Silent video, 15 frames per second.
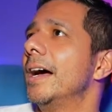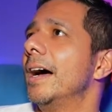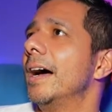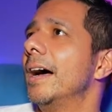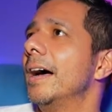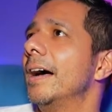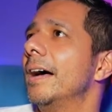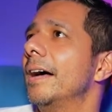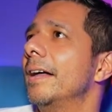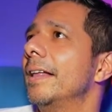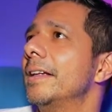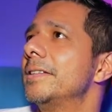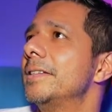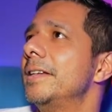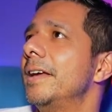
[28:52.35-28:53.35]

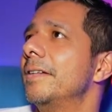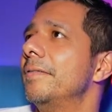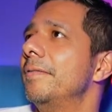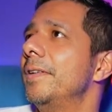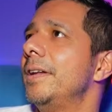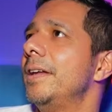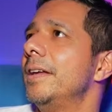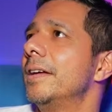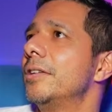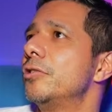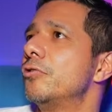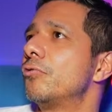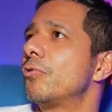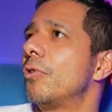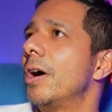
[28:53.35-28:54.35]
That's the NVIDIA
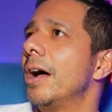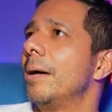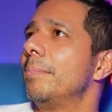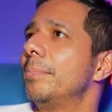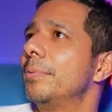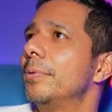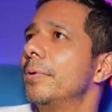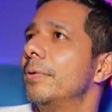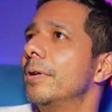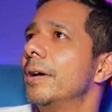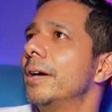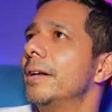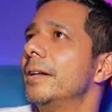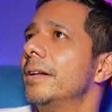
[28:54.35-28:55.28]
drop, right?